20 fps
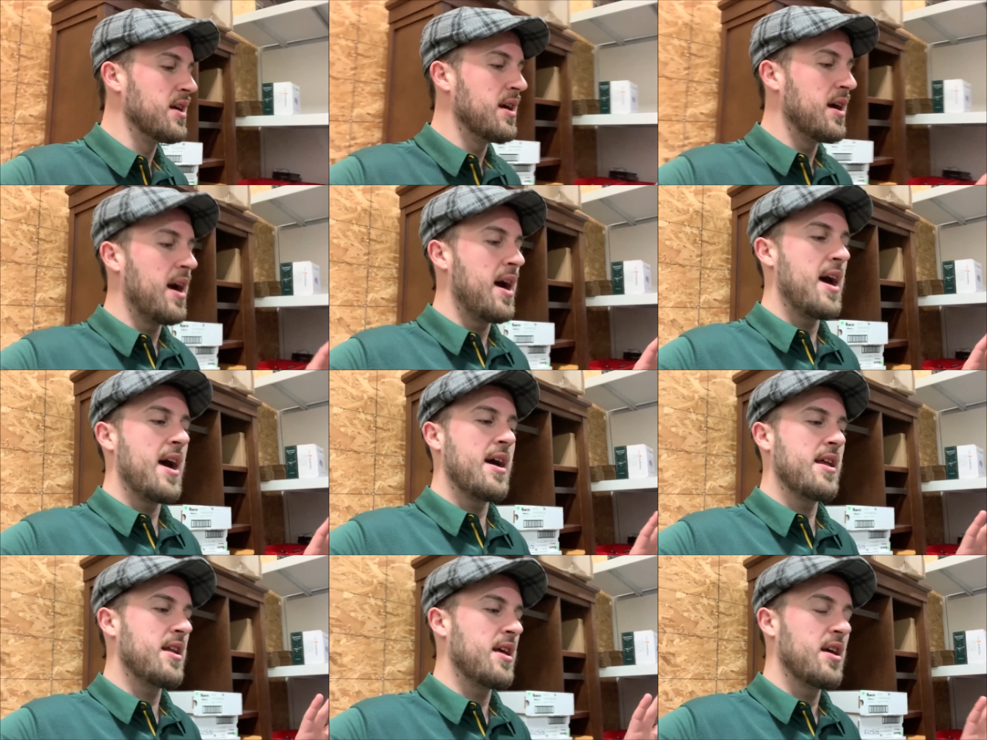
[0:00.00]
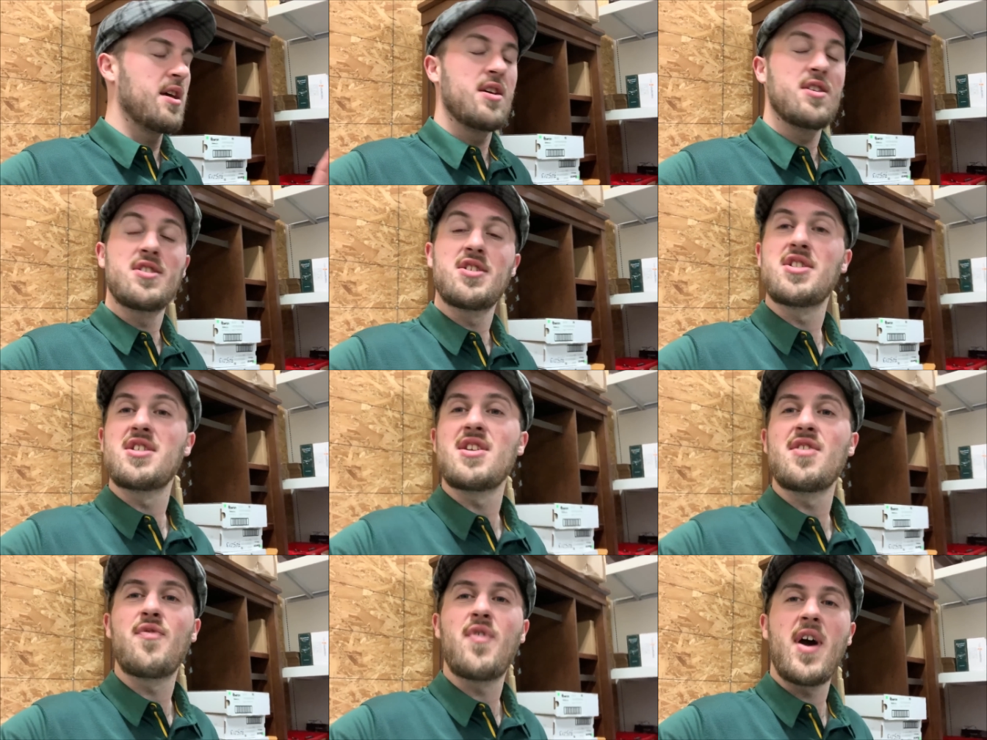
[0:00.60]
And
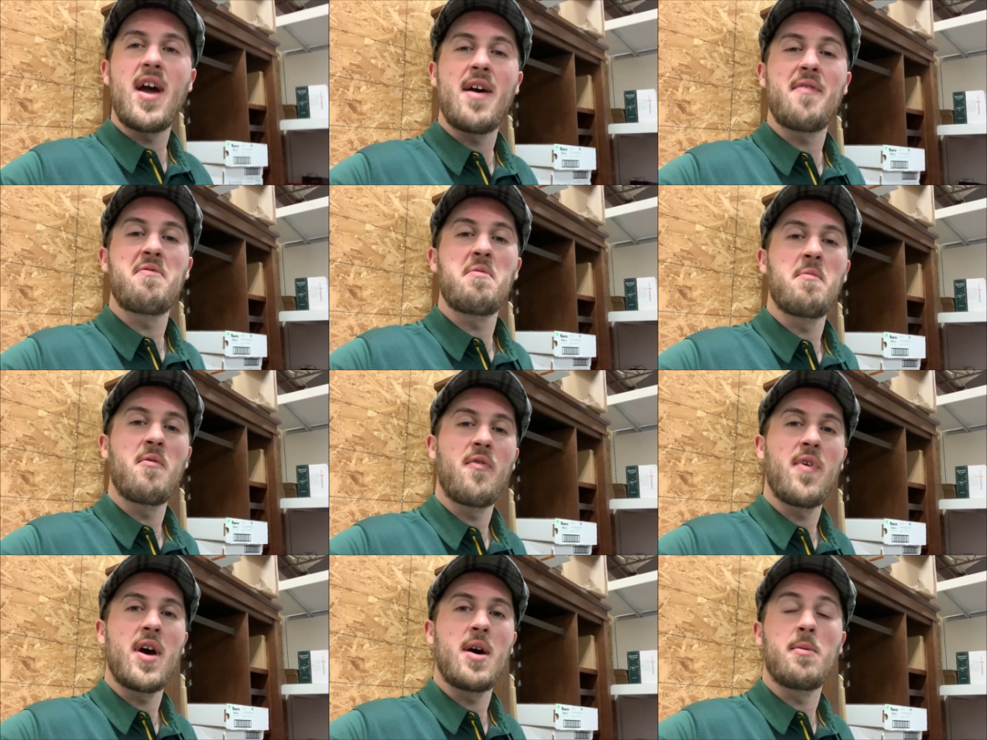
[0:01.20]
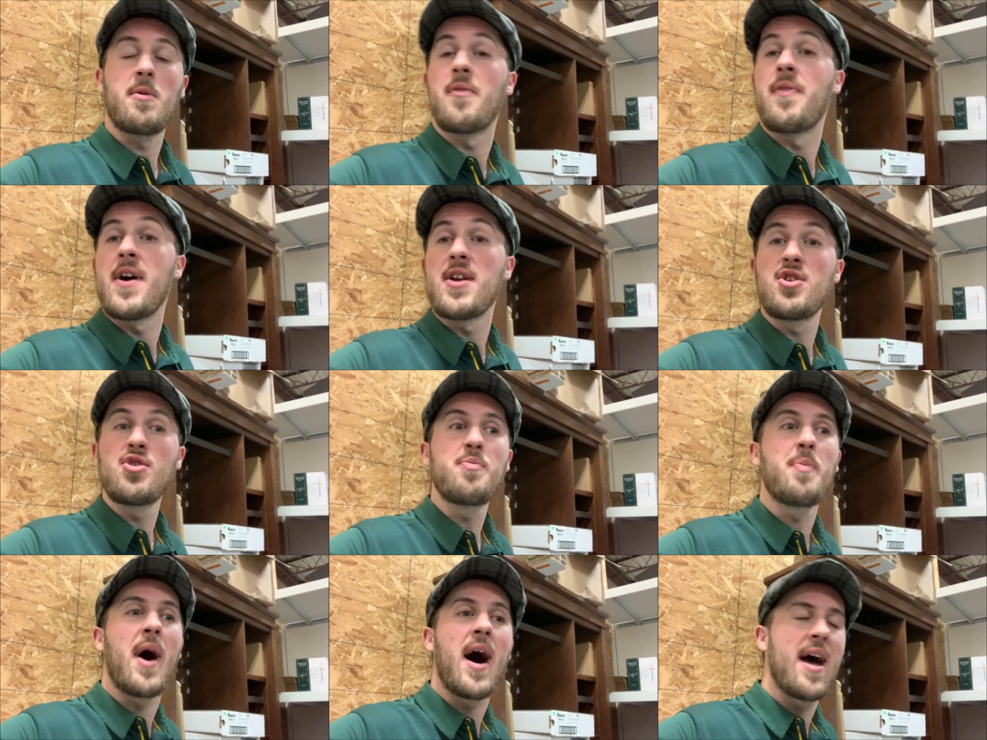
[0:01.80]
see if I have them available. If I
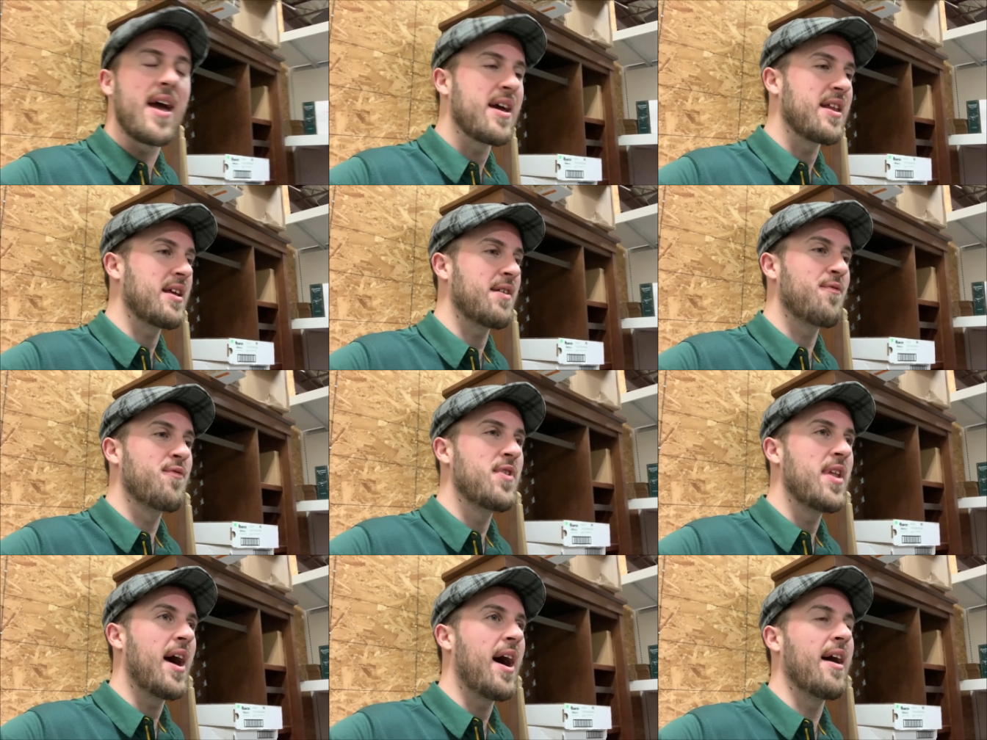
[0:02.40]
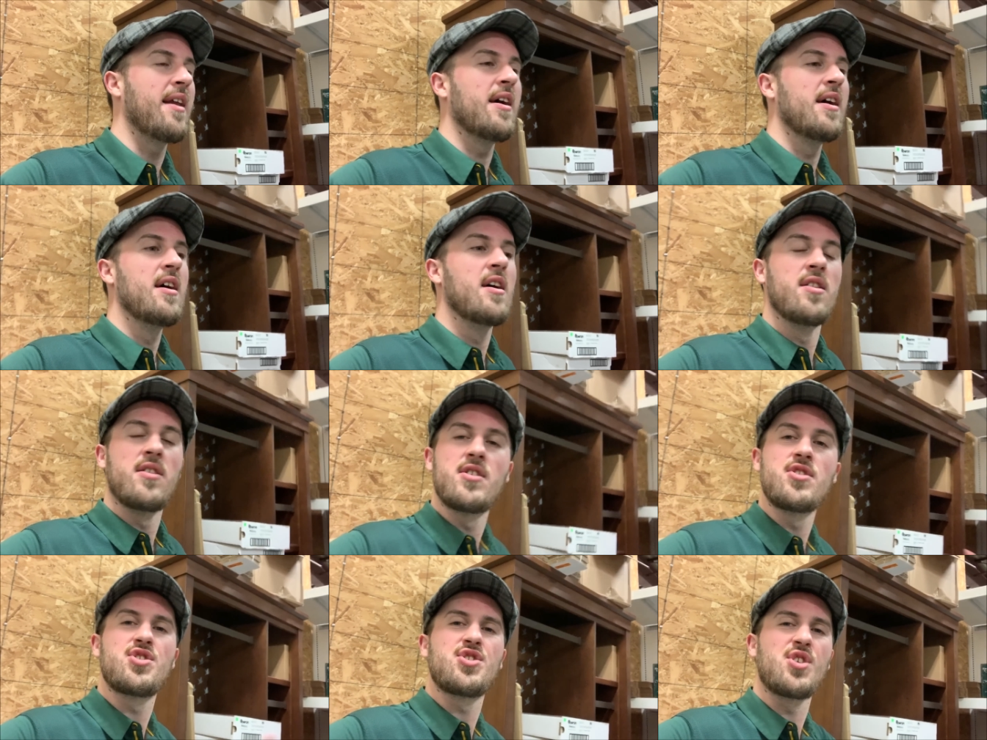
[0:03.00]
do, buy it. If not,
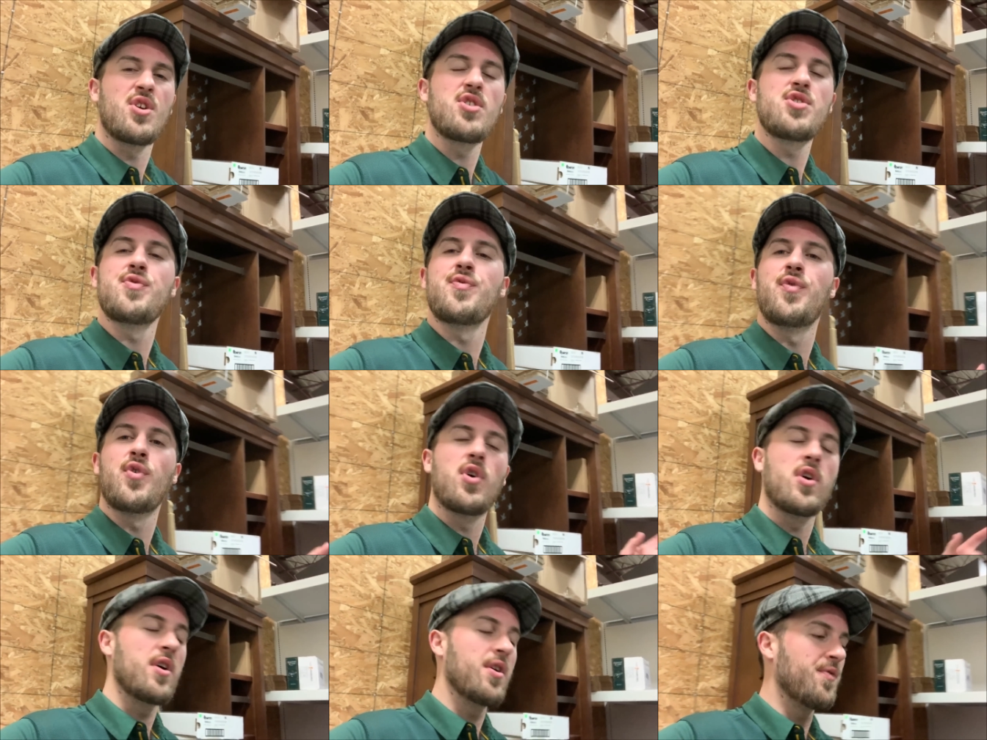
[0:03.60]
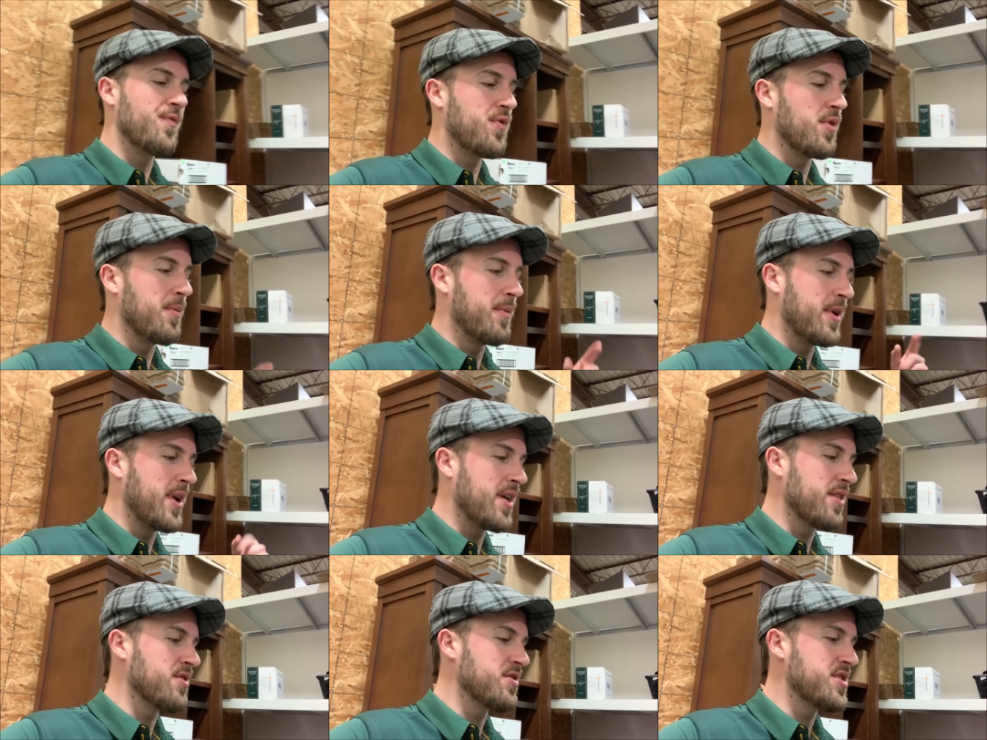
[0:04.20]
then search for it from
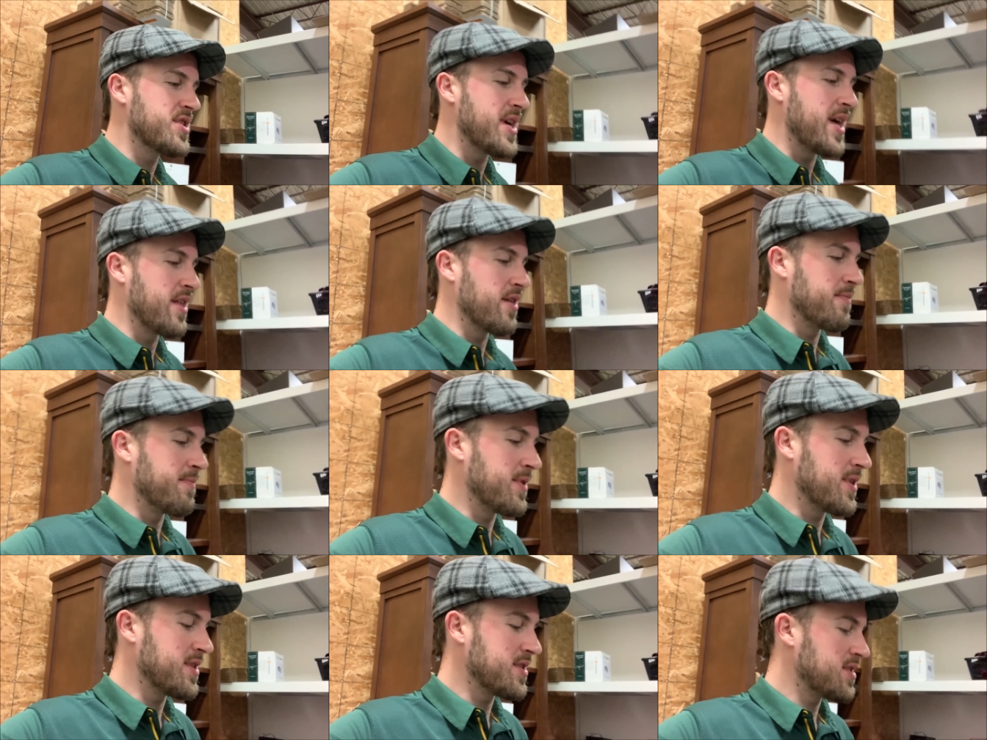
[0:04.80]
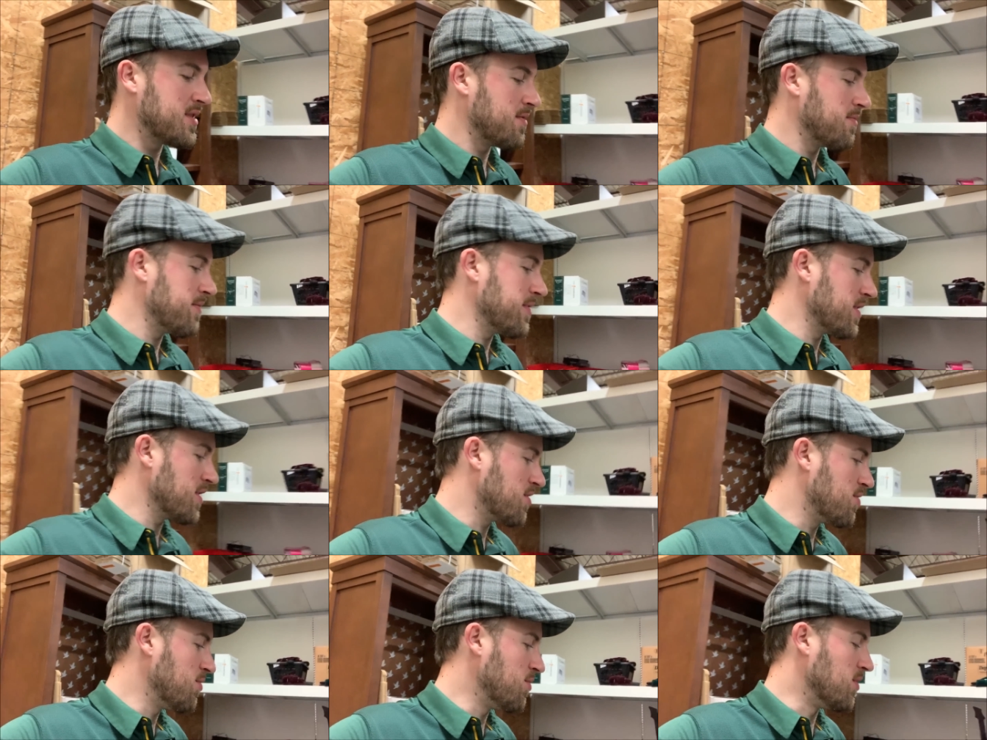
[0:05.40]
another seller because they're
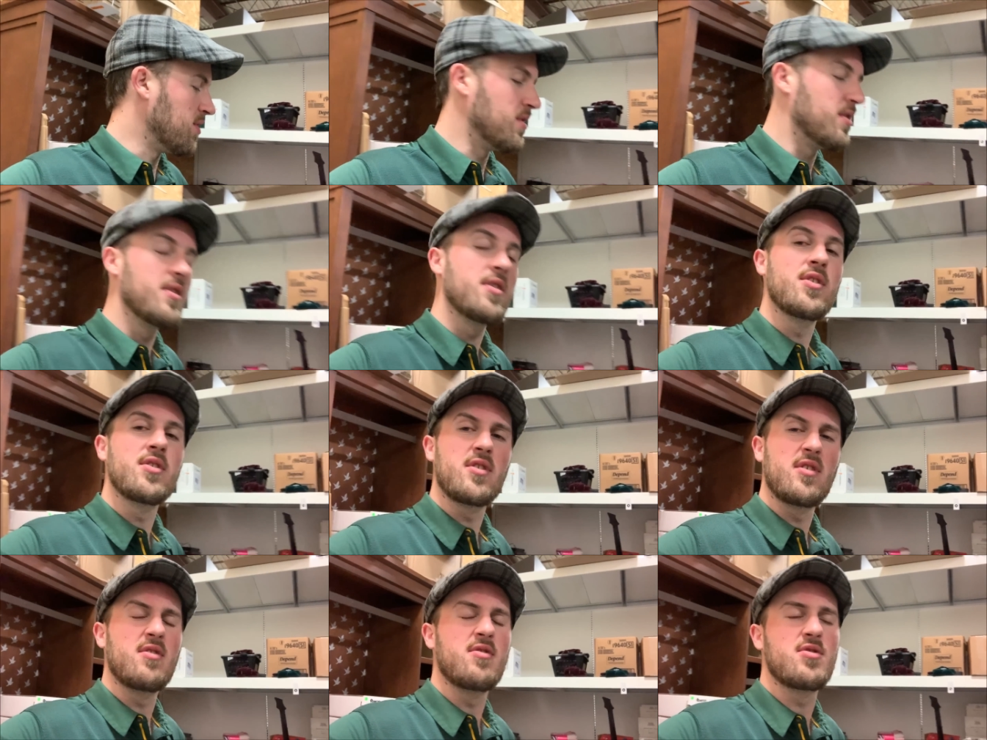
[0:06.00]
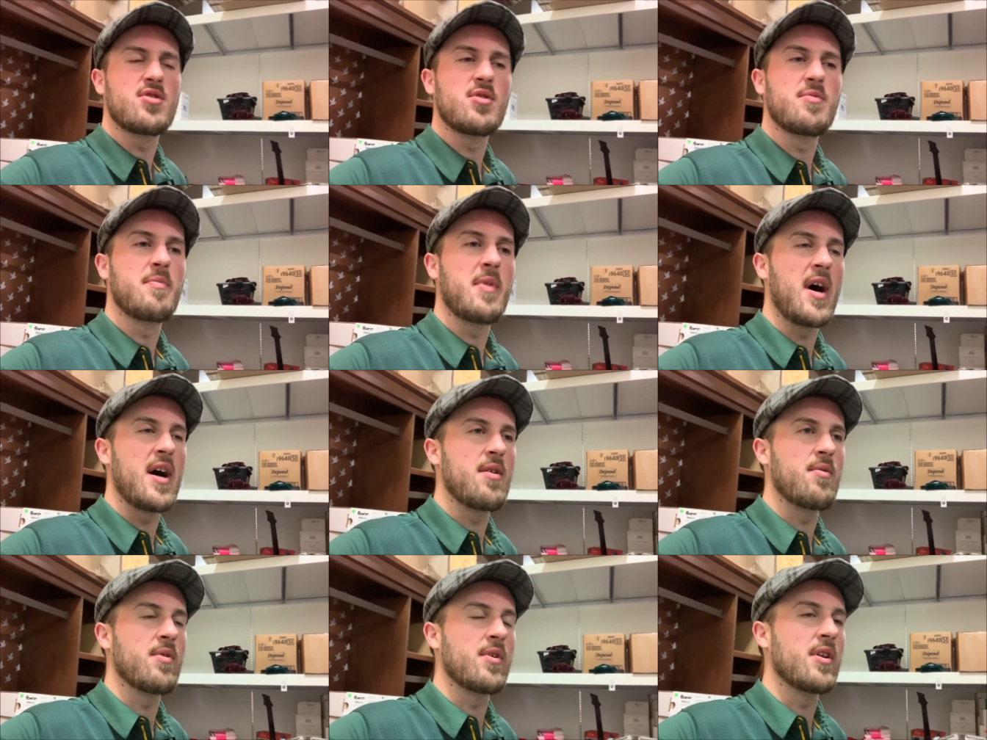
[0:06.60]
really cool. You, you should
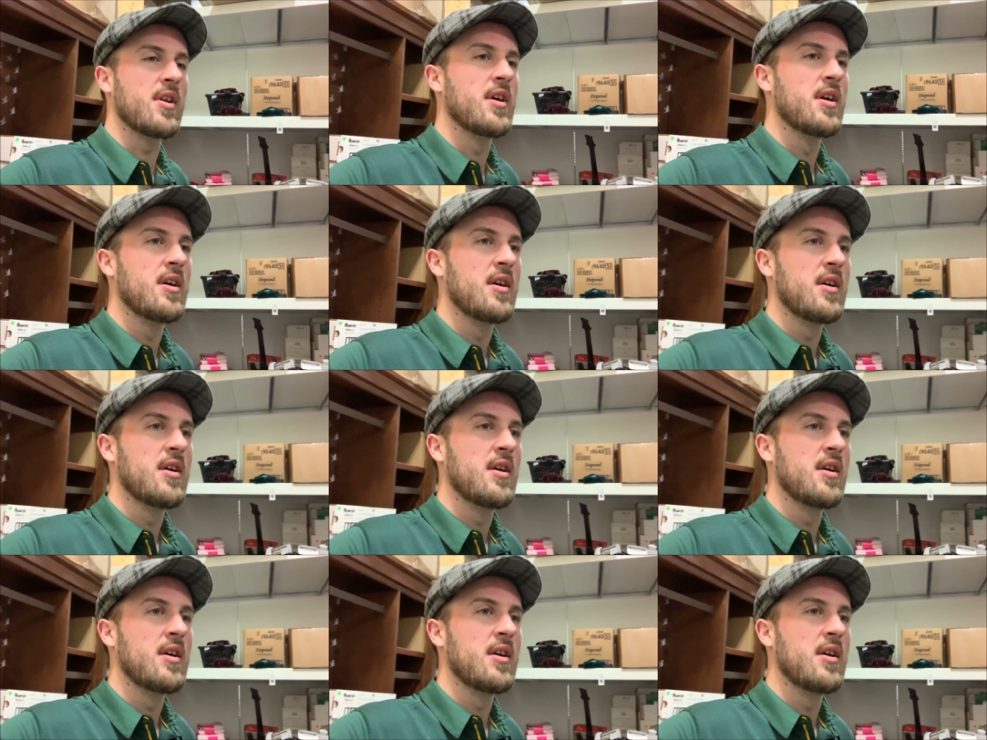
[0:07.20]
buy one.